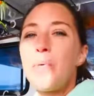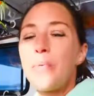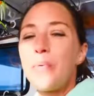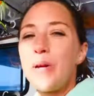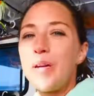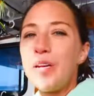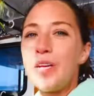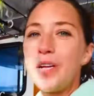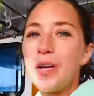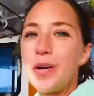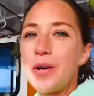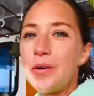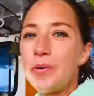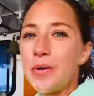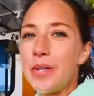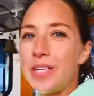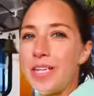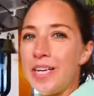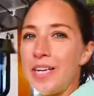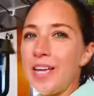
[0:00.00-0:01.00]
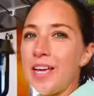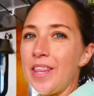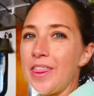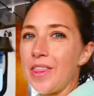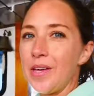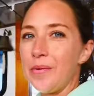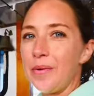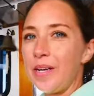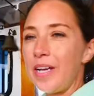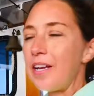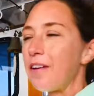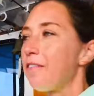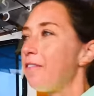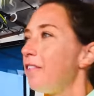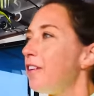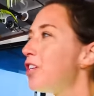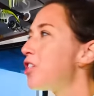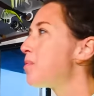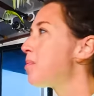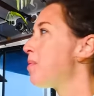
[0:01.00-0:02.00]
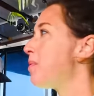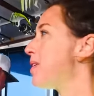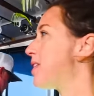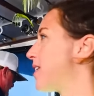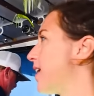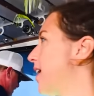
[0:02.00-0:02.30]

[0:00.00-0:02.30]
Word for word: We know we didn't get the winning fish, but we